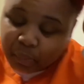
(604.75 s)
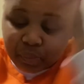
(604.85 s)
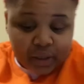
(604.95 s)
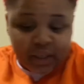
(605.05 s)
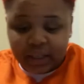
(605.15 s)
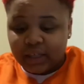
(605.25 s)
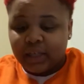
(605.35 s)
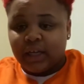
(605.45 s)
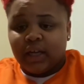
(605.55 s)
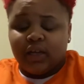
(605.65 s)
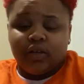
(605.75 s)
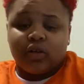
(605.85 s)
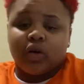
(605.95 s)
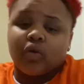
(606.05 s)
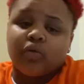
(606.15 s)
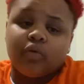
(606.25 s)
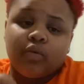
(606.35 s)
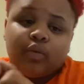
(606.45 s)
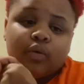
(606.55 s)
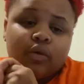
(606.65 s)
But, you know,
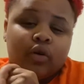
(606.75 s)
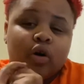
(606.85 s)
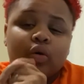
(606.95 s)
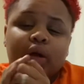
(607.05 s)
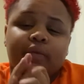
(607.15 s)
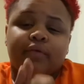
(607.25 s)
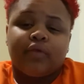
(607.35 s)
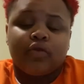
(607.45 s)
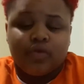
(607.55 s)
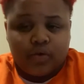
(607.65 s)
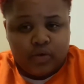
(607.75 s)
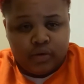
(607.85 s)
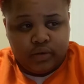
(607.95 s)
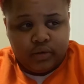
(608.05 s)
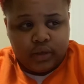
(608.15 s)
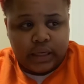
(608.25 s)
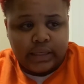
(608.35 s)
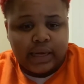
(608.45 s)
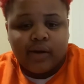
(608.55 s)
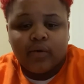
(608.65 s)
going further,
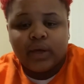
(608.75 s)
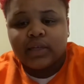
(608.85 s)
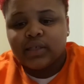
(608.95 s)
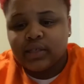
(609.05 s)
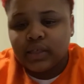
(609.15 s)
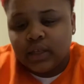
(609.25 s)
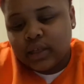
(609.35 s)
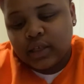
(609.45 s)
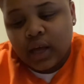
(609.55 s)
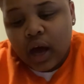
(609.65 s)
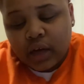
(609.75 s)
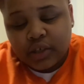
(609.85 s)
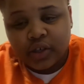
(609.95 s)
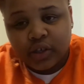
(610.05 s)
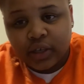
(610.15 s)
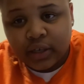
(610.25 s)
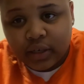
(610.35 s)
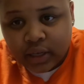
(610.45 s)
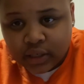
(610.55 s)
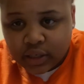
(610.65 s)
because I don't get to see the doctor
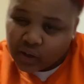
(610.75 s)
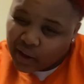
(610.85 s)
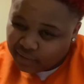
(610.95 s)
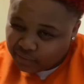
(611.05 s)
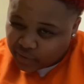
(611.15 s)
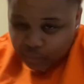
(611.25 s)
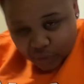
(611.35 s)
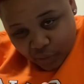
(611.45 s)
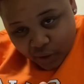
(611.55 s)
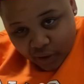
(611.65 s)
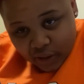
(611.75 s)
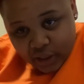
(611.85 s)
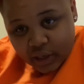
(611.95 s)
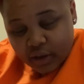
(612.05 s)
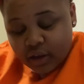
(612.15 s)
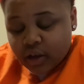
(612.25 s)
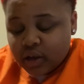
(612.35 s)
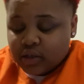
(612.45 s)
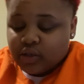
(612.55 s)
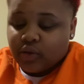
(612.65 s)
until like February,
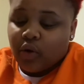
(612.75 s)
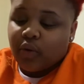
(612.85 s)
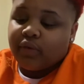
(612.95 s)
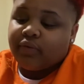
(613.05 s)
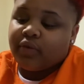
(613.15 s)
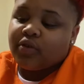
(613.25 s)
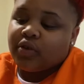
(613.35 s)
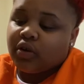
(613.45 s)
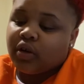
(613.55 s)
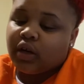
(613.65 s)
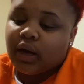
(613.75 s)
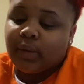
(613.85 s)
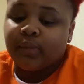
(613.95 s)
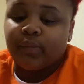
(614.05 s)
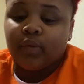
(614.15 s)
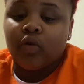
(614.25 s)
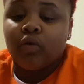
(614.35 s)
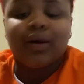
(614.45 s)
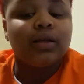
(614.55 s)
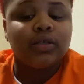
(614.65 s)
so going further, I'm
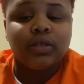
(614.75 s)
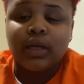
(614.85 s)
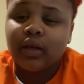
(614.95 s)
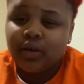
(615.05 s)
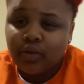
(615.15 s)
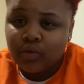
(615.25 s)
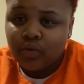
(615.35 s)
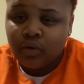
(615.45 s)
going to take you